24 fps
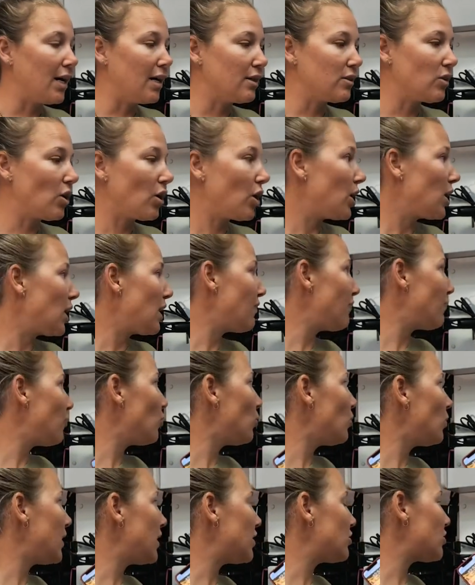So if
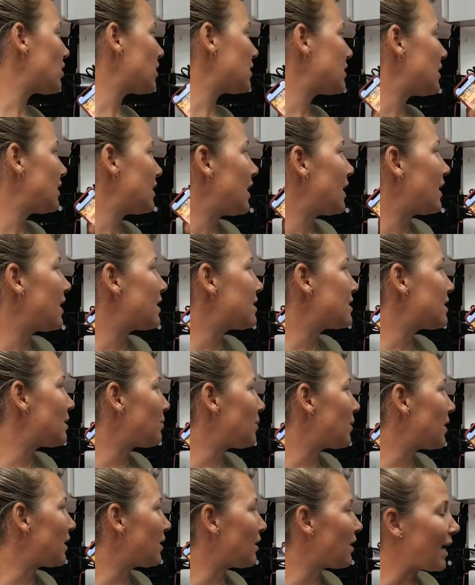you're interested in getting
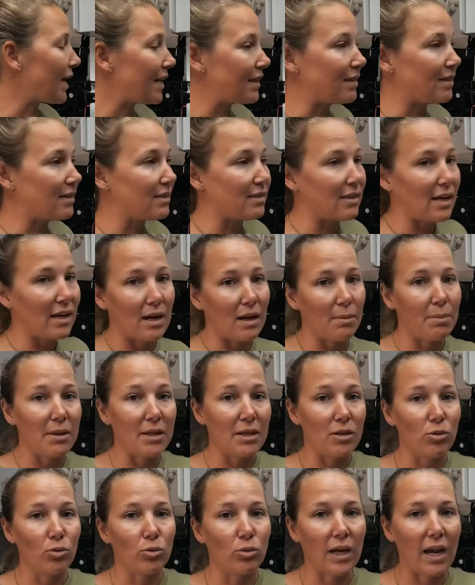something like this set up
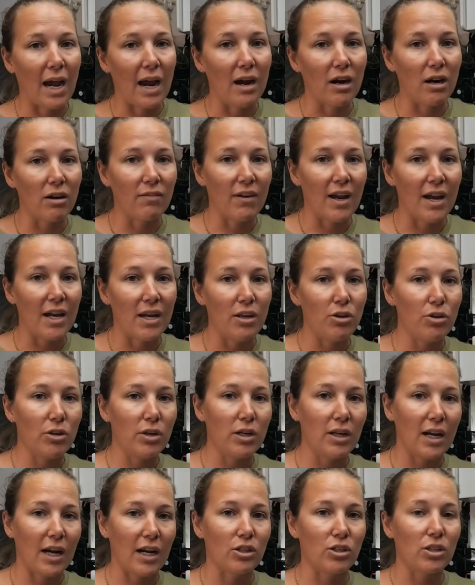in your caravan, you
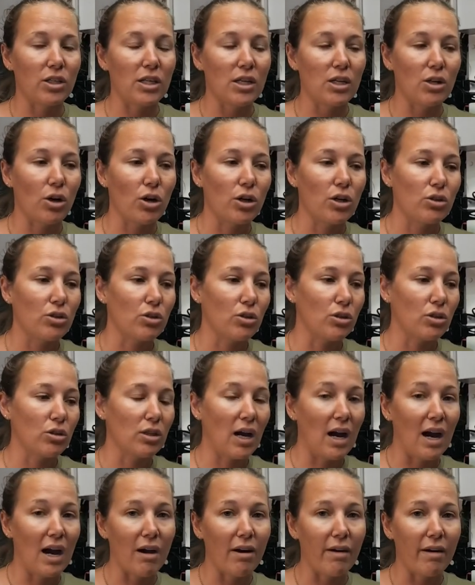can actually go to the
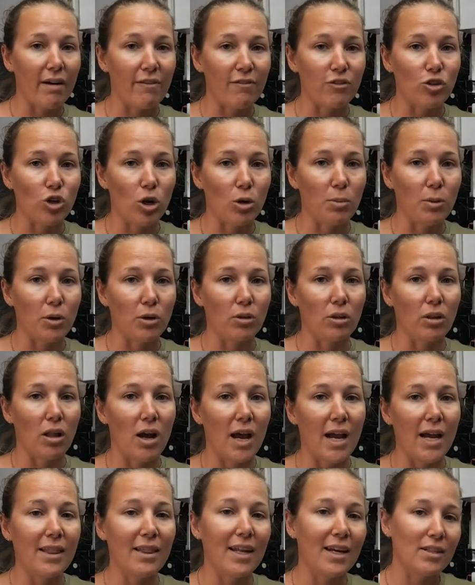RF shop
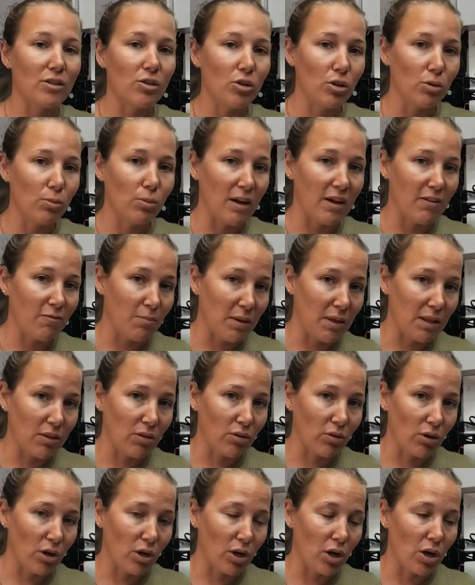online. That's who we've been
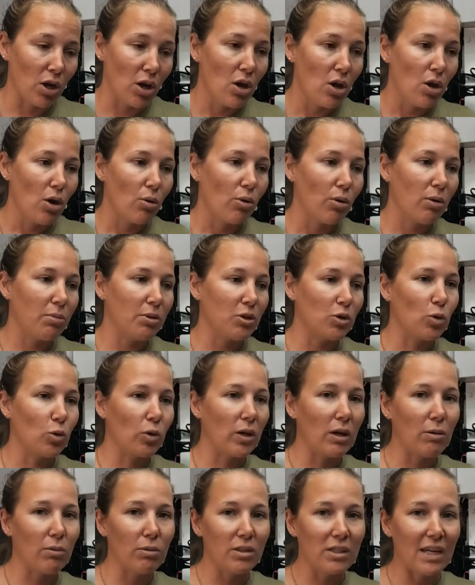through. We've been
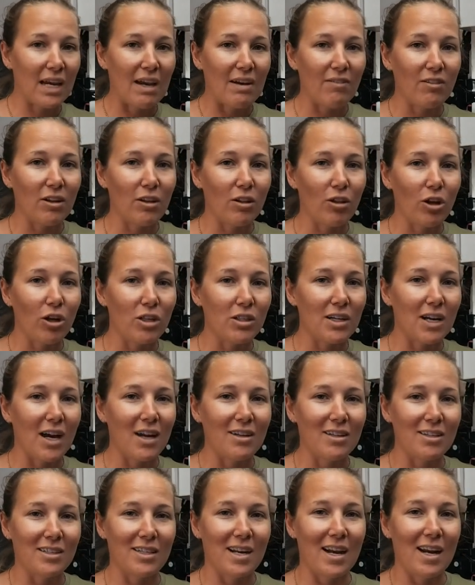talking with David a lot to
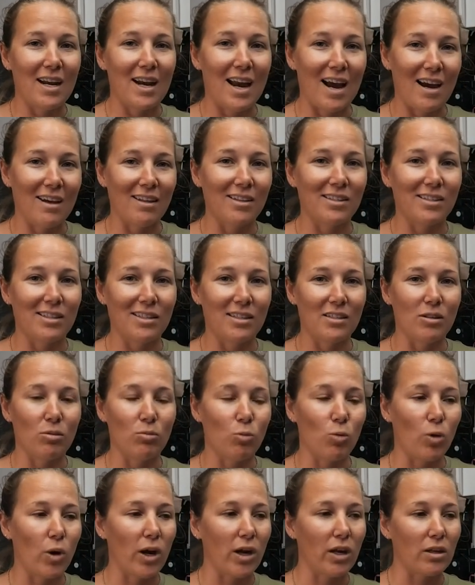understand how the
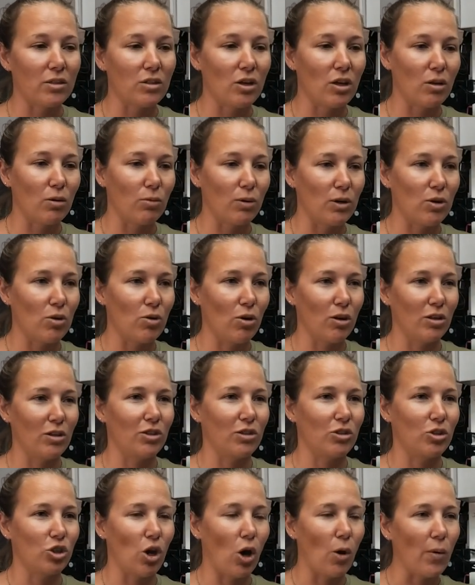system works so that we're
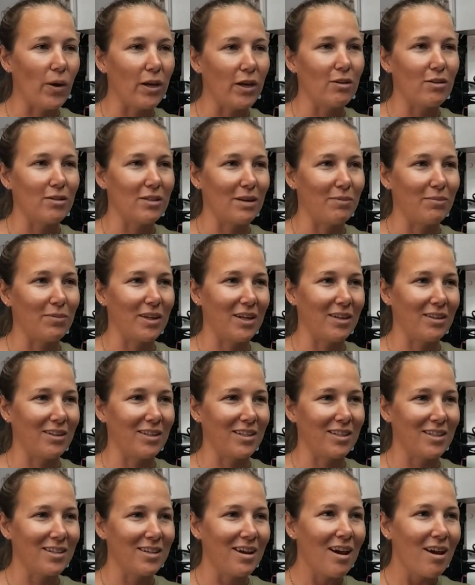not showing you something
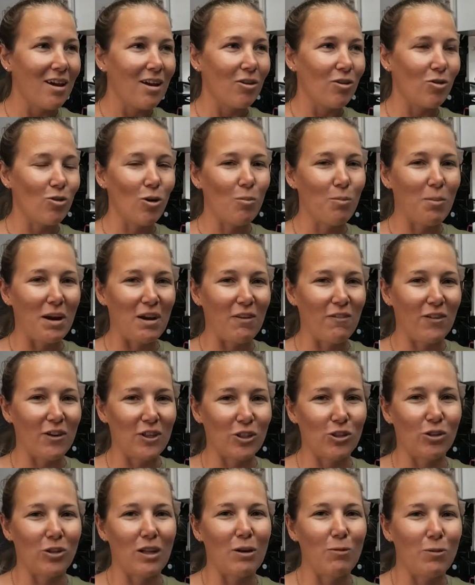that's not
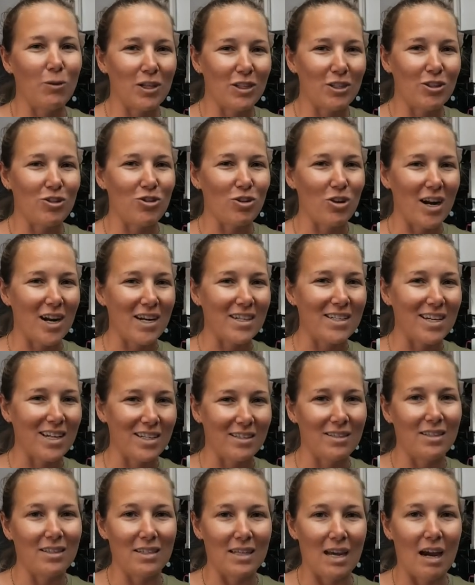beneficial. I wanted to try and
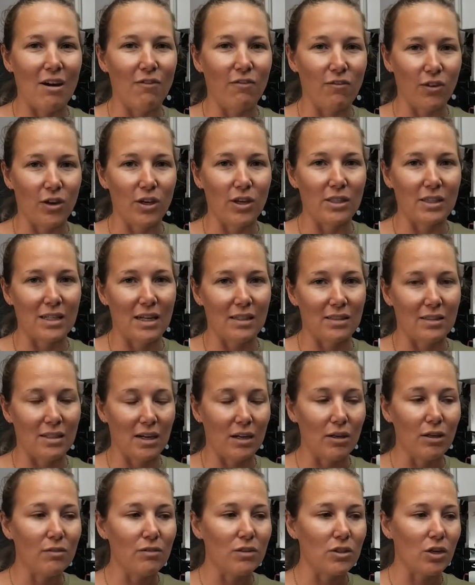test this out first
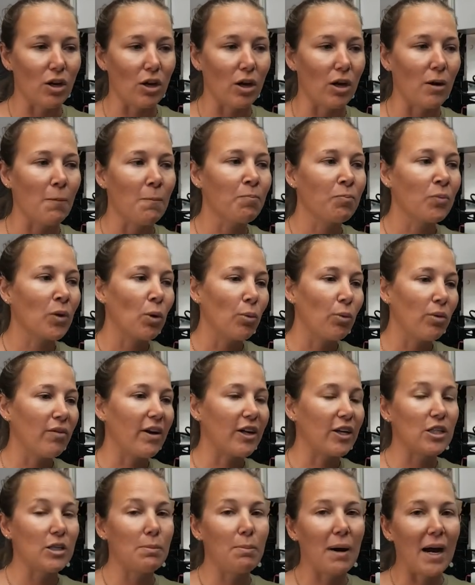ourselves. So we've
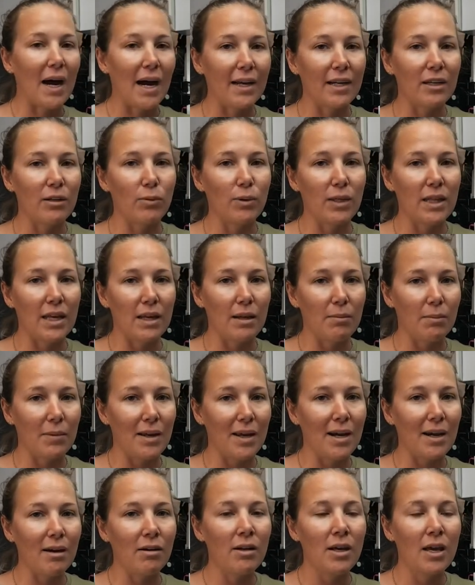actually partnered with him
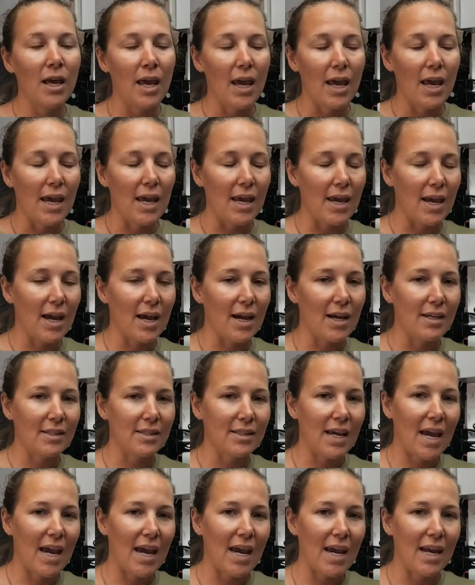now. He has
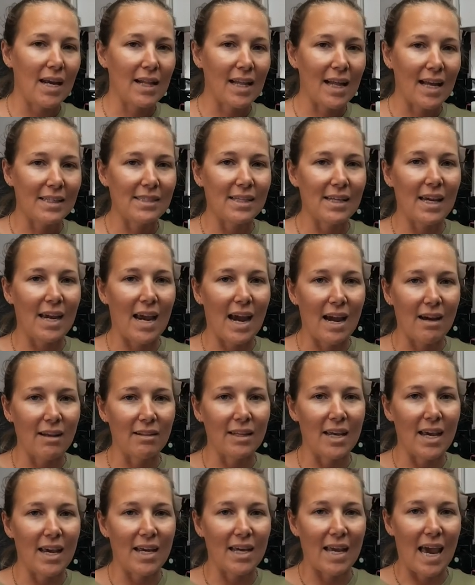a classic out
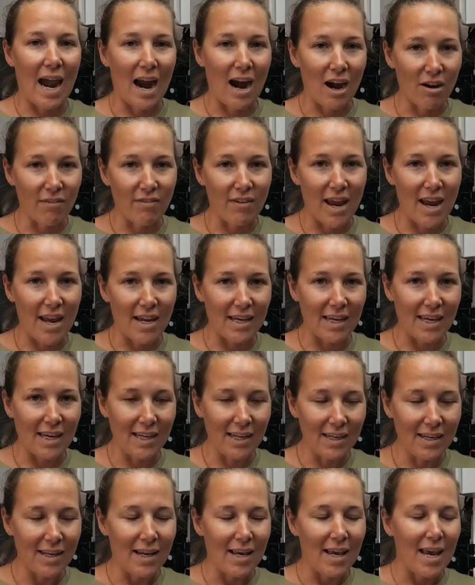there caravan
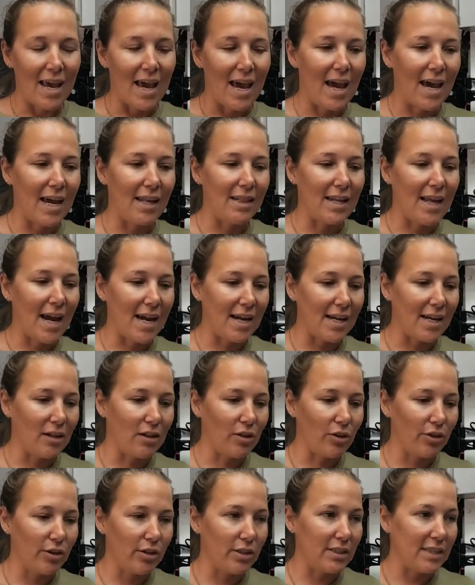kit, and that
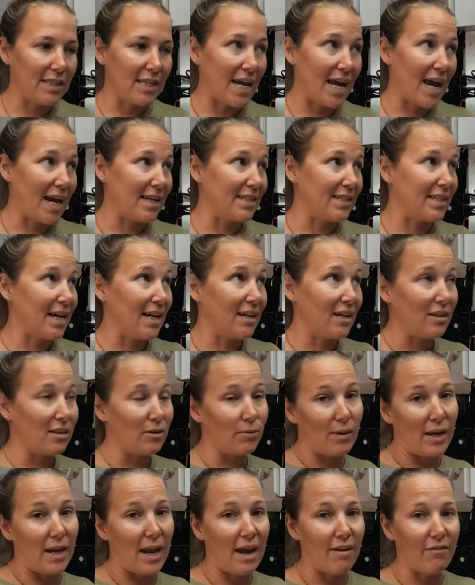includes the antenna that
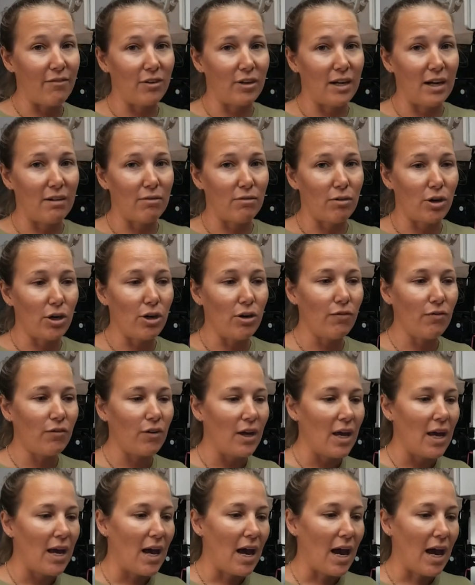we have on our roof,
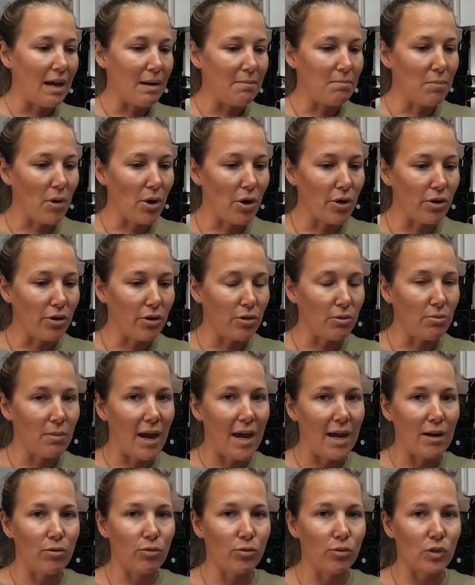a modem,
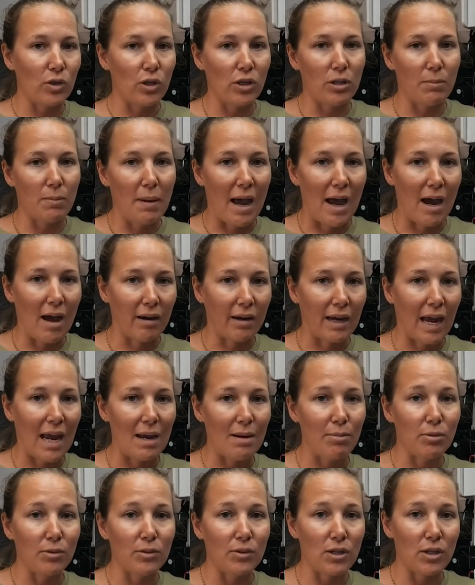and also the power
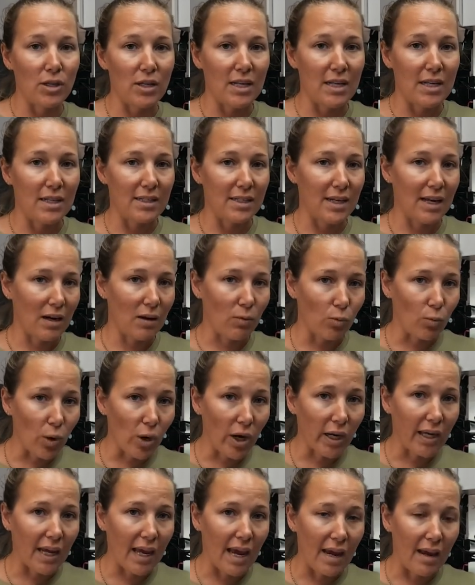cables that you need to get it
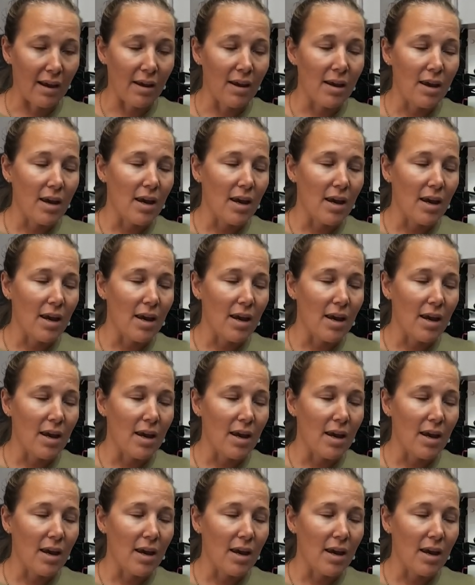working.